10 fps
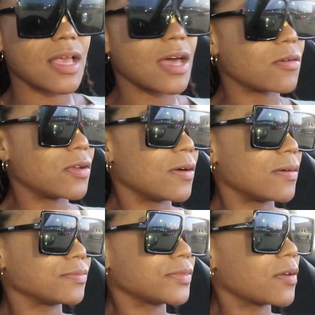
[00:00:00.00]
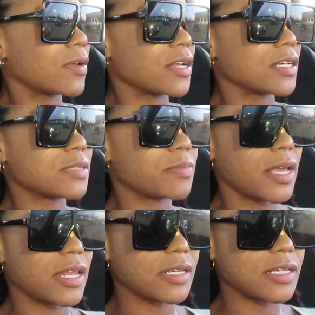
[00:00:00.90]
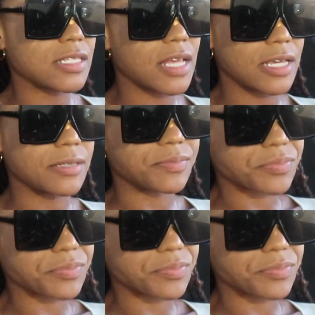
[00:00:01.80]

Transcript: i don't know i'm not explaining it it's like